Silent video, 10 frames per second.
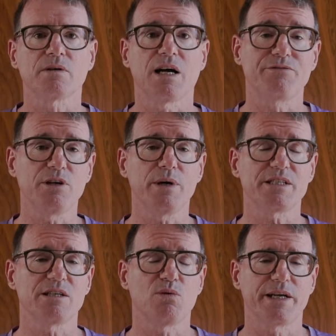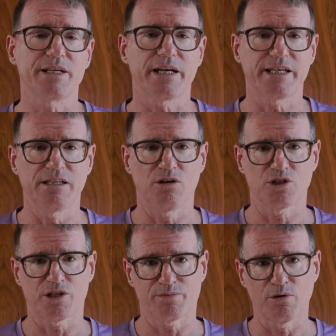I had no idea why Nike
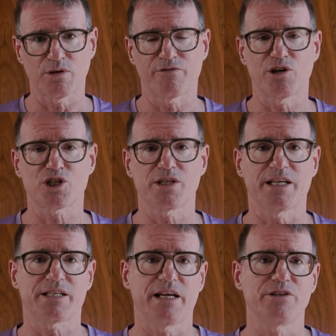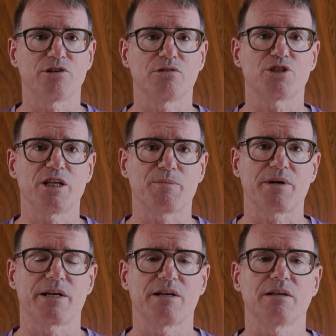launched the proto version at €10 cheaper
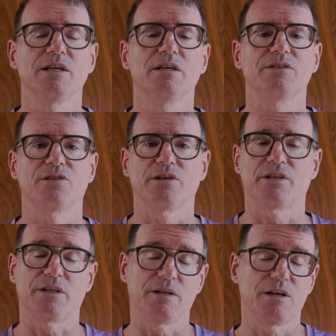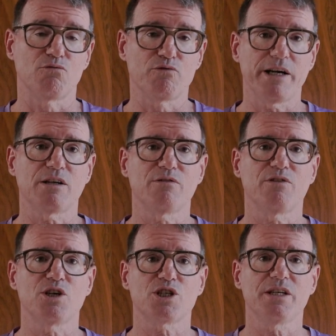here than the regular
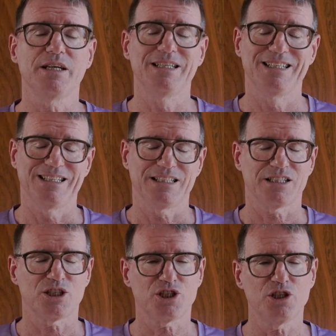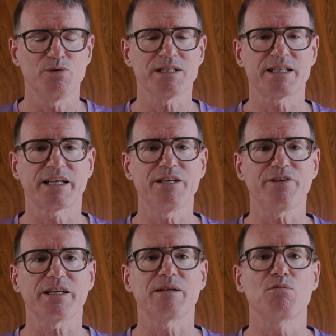version. The shoe is
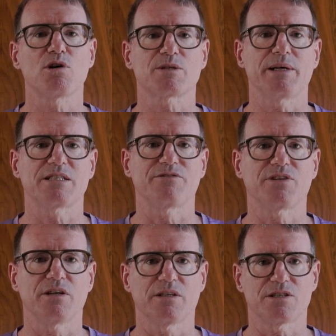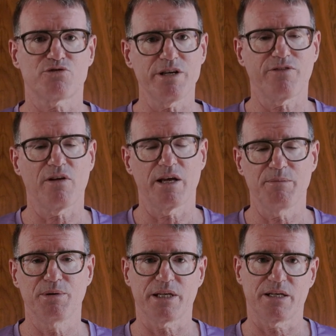significantly more expensive than the Streakfly,
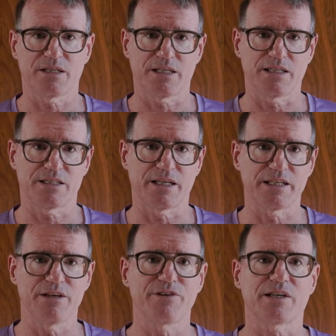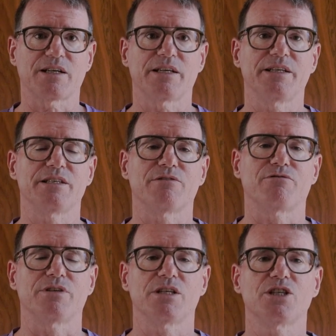but it is a significantly
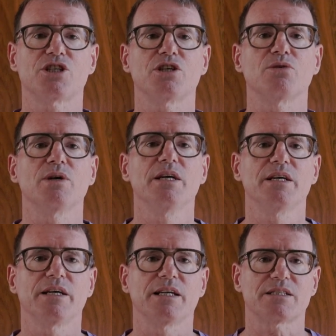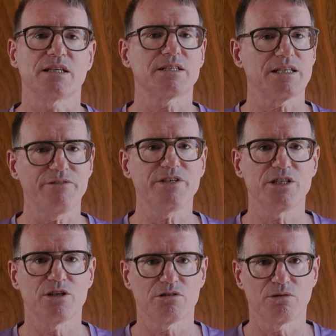different shoe. It's
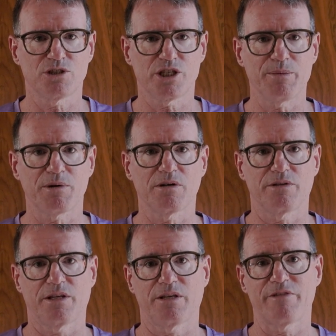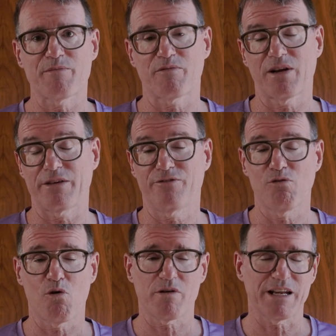€70 cheaper than the Vaporfly
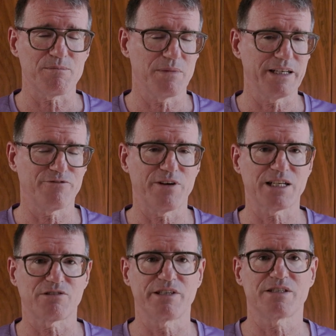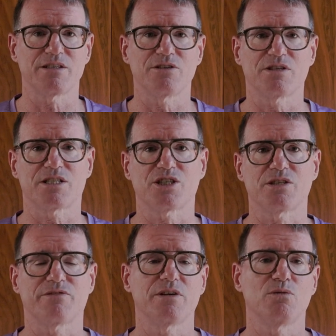4, and that might factor into your
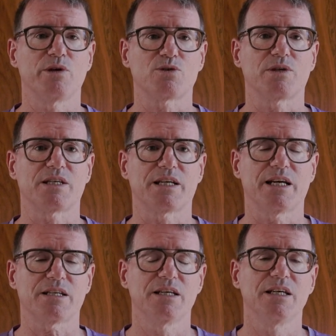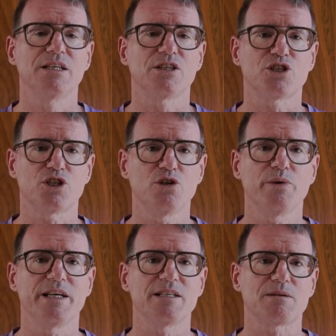decision of which one to get. The shoe
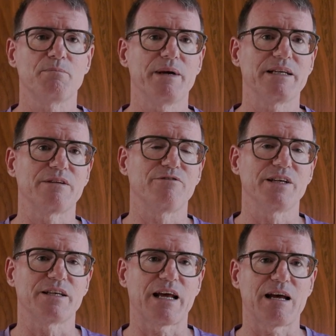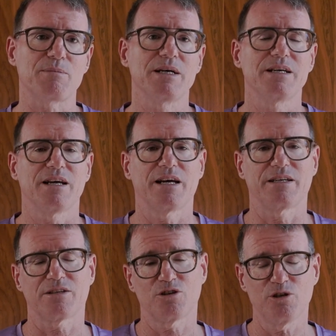is made in Vietnam
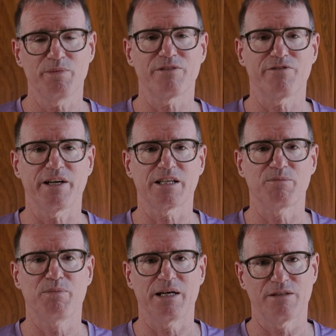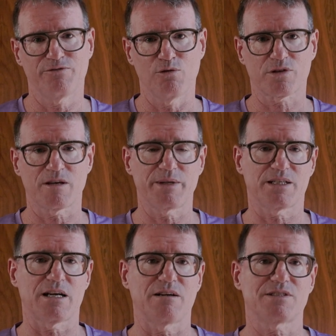and could be affected by the forthcoming
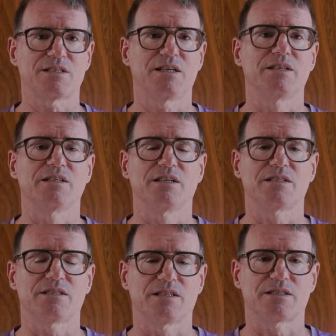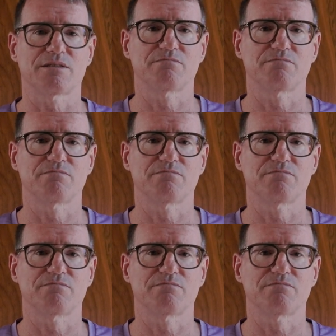tariffs in the United States.